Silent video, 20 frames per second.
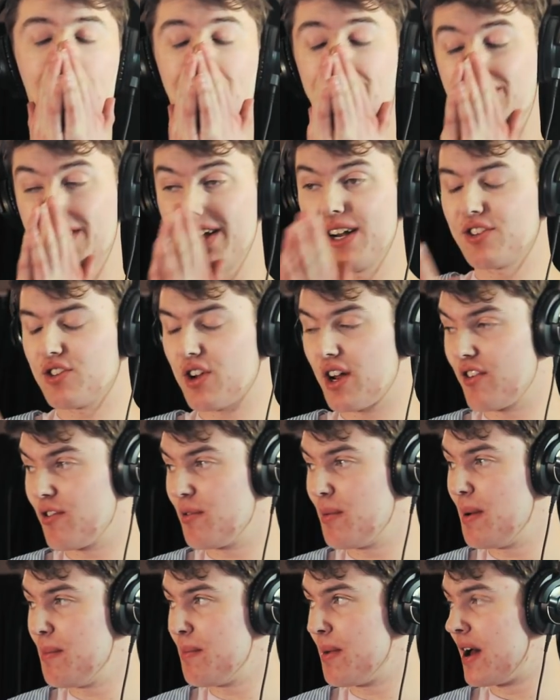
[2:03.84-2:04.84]
I'm really trying to
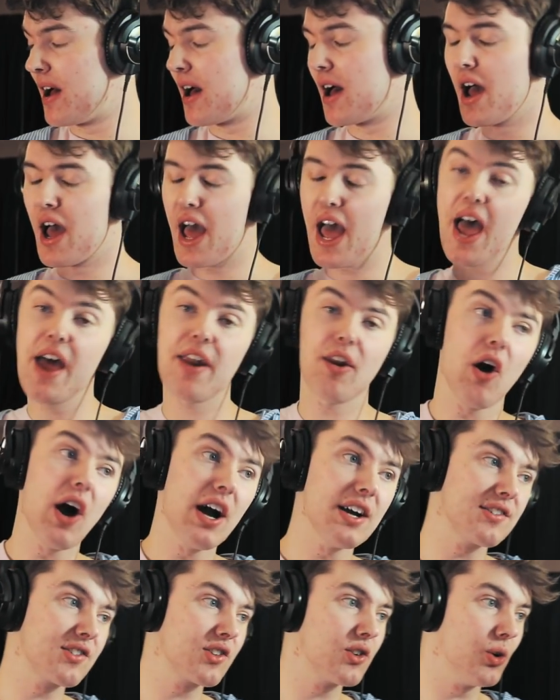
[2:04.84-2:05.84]
remember. At
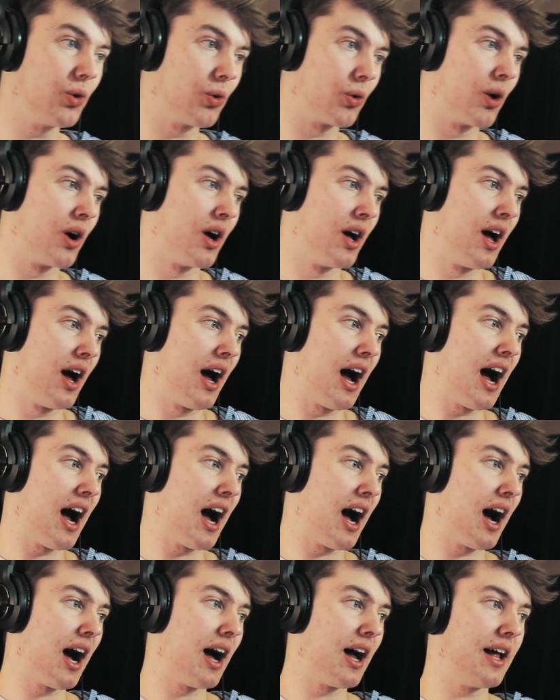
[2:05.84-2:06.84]
high school,
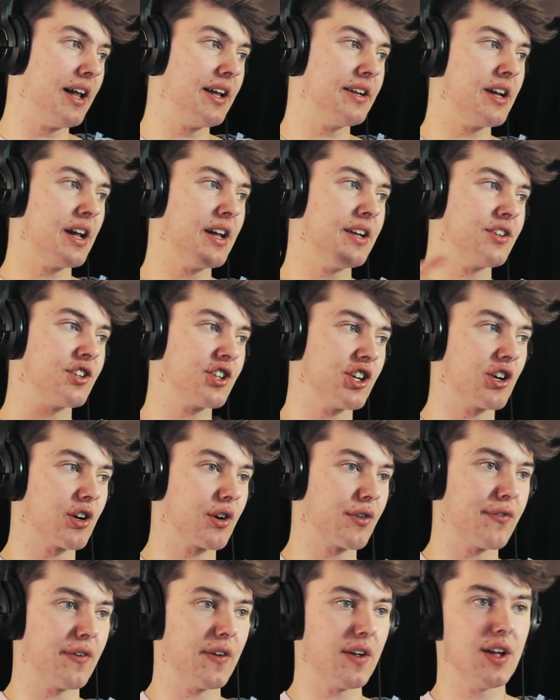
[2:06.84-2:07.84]
in
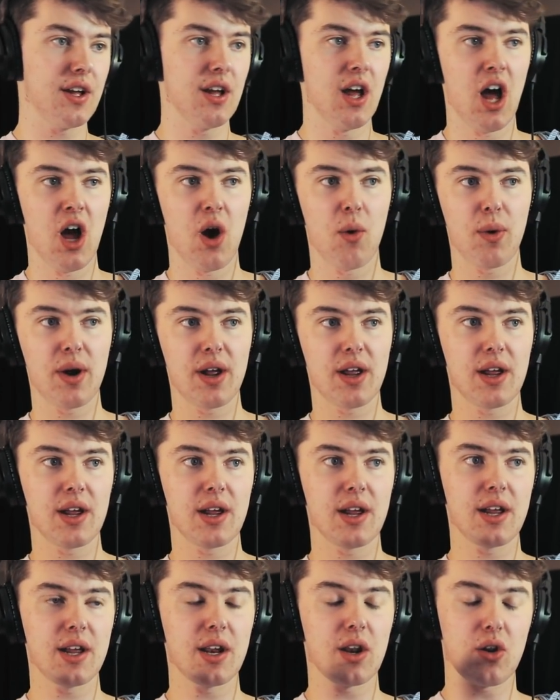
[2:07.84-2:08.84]
geography,
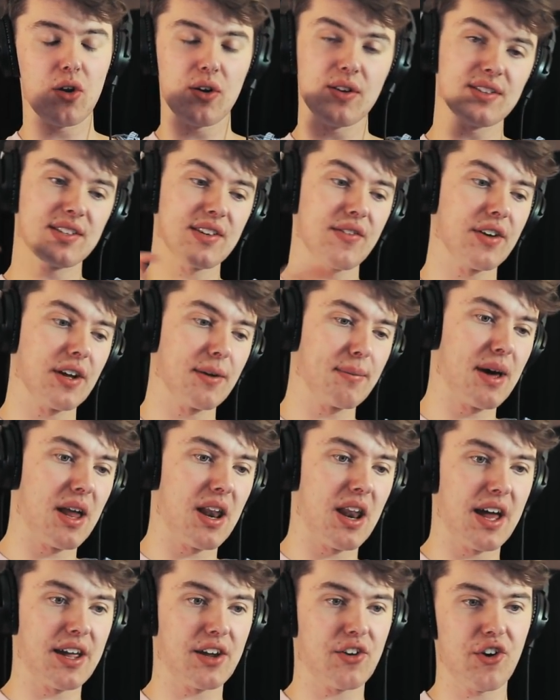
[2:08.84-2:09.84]
we learned something about
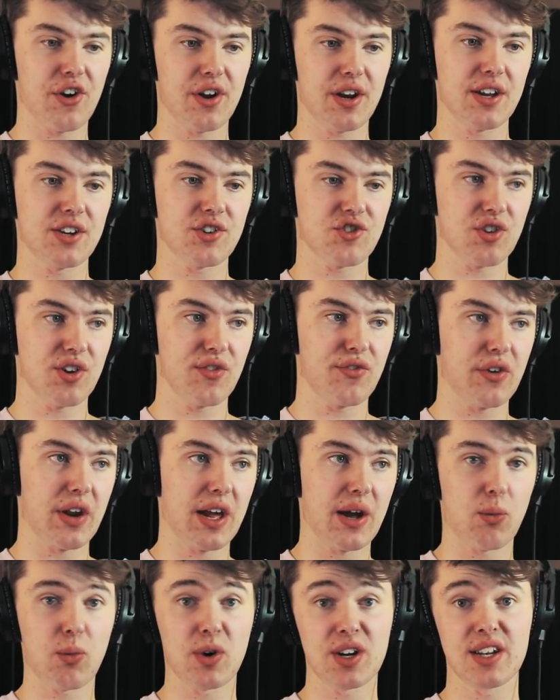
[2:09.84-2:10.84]
like Korean history for
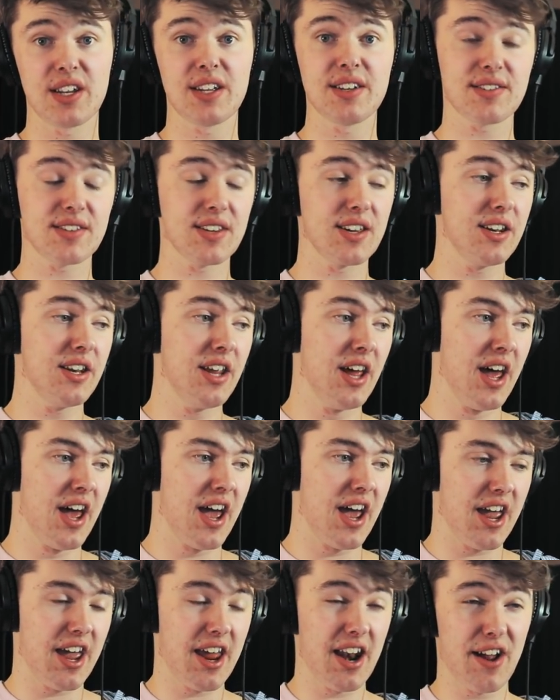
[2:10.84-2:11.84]
like one lesson,
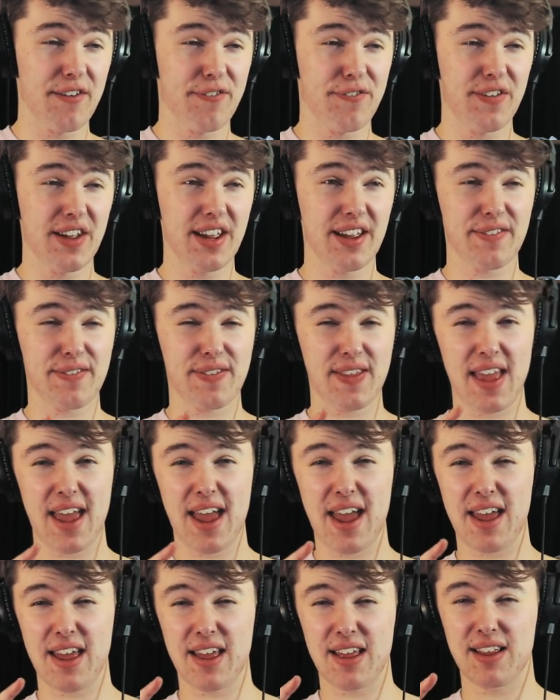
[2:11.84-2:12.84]
and I think
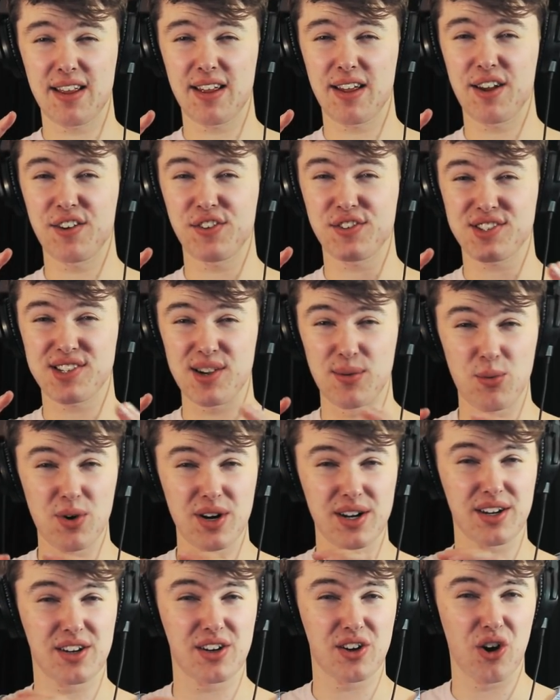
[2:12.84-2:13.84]
that if
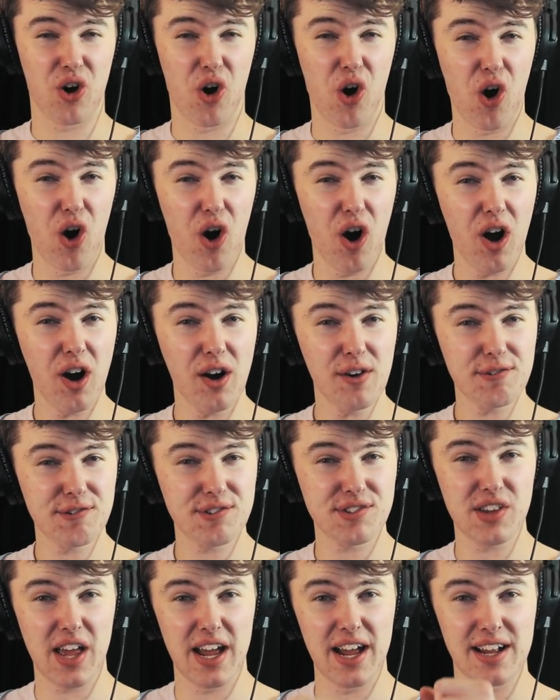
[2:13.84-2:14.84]
someone
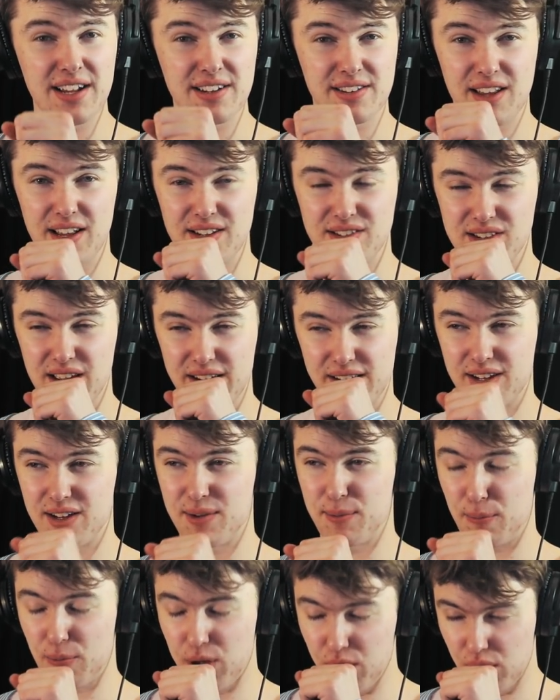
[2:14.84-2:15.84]
coughs, like it does like a